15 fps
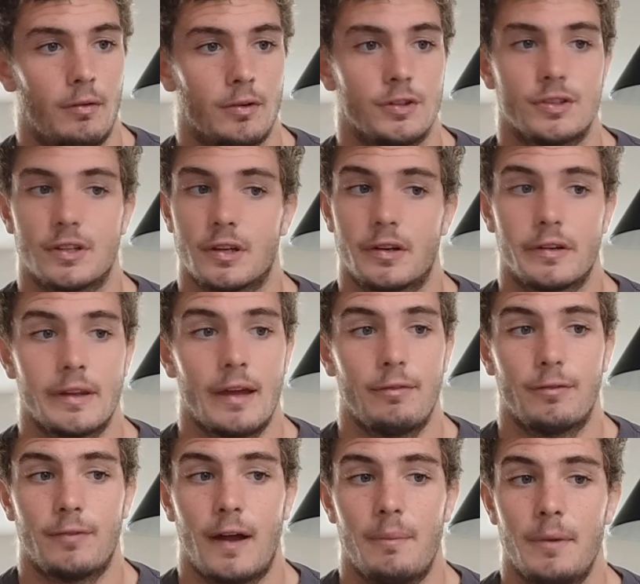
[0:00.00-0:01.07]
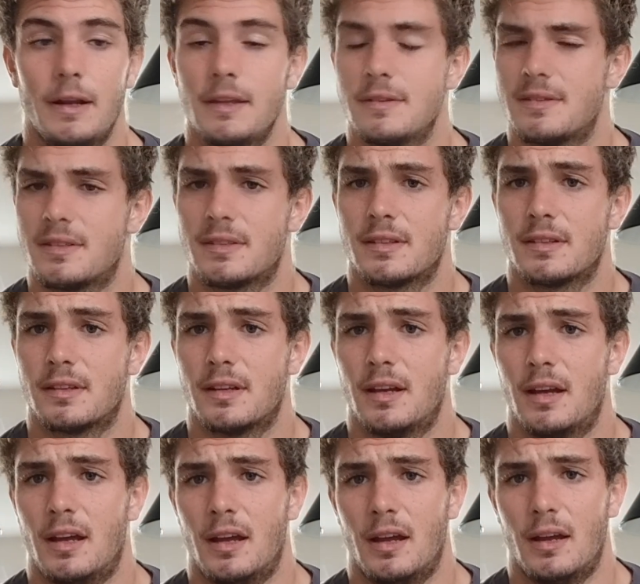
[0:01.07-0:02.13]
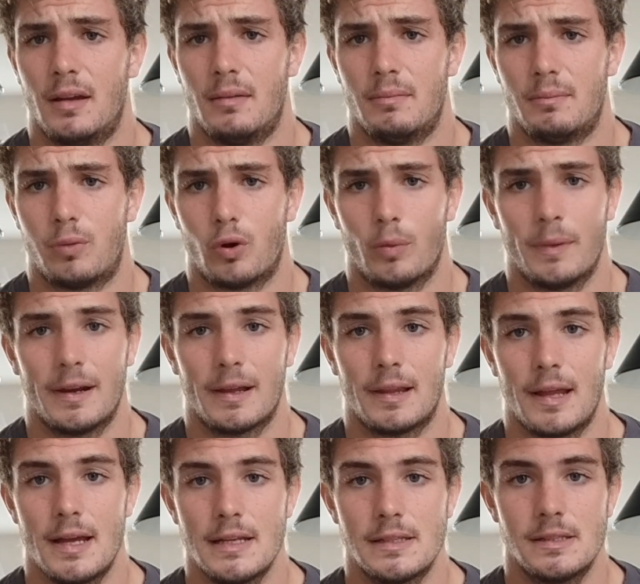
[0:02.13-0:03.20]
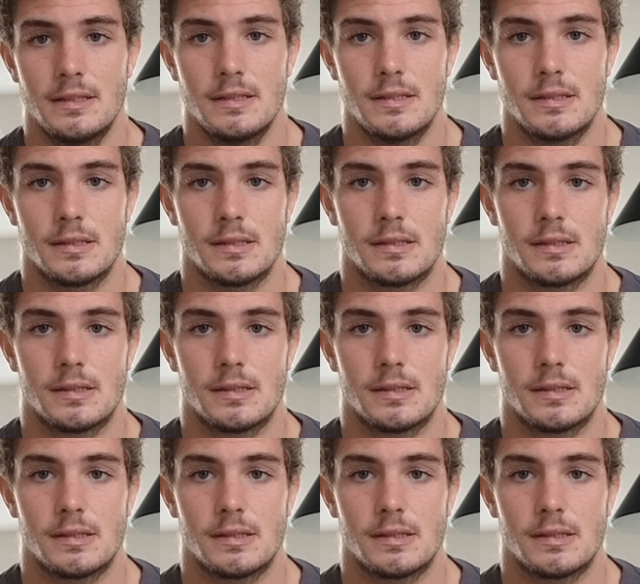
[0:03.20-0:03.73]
we're just gonna cook that for 5 minutes and pour them into glasses.